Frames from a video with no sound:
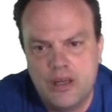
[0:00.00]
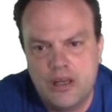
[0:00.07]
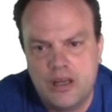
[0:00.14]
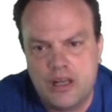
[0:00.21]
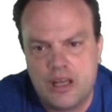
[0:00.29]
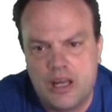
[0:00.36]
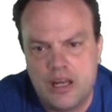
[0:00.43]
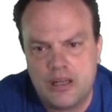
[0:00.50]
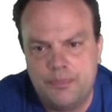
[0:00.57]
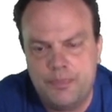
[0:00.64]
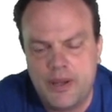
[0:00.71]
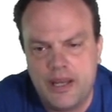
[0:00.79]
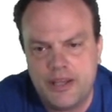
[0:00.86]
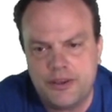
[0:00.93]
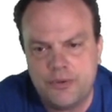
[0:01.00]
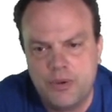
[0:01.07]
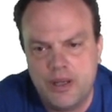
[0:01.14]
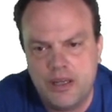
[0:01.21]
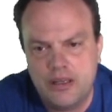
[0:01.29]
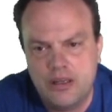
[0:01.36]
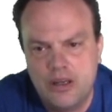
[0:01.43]
along a
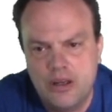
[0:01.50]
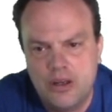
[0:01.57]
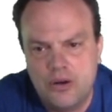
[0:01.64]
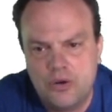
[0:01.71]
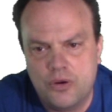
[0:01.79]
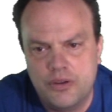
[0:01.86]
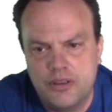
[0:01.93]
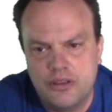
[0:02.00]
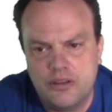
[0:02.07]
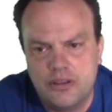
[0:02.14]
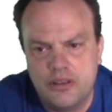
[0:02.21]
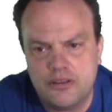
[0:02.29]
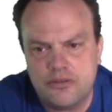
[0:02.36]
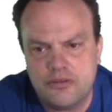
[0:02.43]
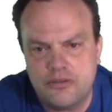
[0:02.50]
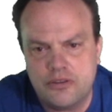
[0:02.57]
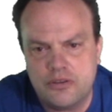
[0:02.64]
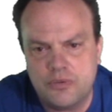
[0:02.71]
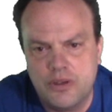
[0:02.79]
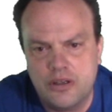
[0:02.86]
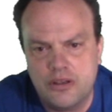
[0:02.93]
pathway, or near the entrance
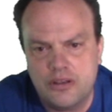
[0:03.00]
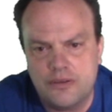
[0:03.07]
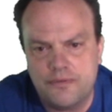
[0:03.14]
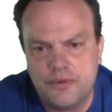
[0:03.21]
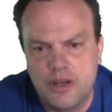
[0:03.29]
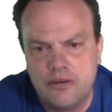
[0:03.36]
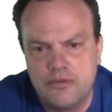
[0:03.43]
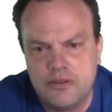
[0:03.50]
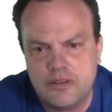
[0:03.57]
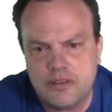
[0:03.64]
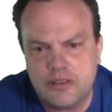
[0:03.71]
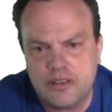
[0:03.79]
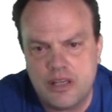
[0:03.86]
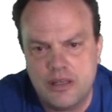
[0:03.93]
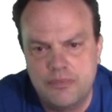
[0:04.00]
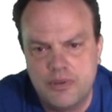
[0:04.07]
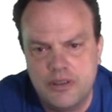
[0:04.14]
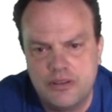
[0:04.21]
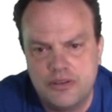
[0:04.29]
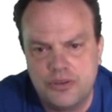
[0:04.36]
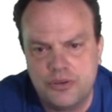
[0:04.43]
where the fragrance can be
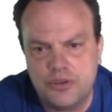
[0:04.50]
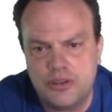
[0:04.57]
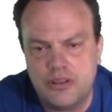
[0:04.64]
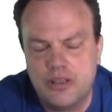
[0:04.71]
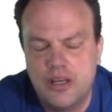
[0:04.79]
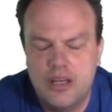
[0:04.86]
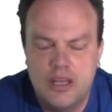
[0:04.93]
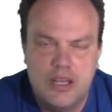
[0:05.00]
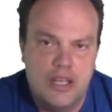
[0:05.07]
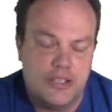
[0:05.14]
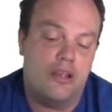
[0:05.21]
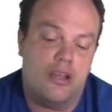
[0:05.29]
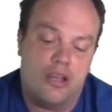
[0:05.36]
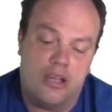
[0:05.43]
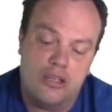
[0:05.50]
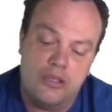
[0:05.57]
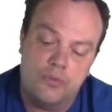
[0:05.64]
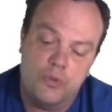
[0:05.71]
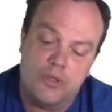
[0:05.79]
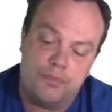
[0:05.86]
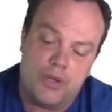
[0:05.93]
enjoyed. I
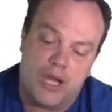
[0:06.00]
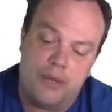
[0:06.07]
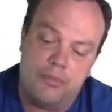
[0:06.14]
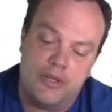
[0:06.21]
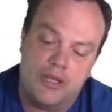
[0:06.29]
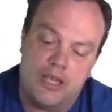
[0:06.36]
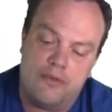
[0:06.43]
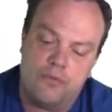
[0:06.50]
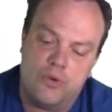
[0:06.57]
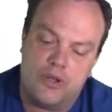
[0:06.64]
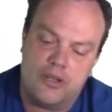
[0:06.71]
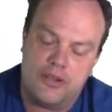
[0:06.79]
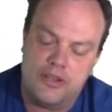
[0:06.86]
will probably have one of